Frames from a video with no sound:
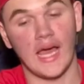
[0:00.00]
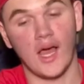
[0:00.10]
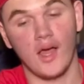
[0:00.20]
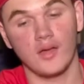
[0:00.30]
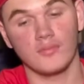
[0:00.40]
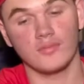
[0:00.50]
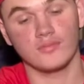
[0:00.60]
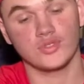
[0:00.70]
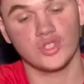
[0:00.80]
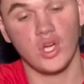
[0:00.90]

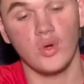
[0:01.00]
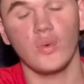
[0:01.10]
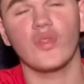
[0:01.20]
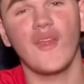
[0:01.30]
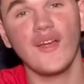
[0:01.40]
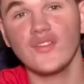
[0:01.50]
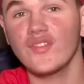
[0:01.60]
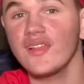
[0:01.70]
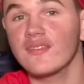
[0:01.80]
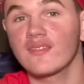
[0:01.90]
So there's
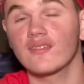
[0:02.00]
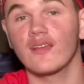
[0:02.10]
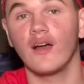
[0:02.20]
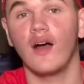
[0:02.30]
this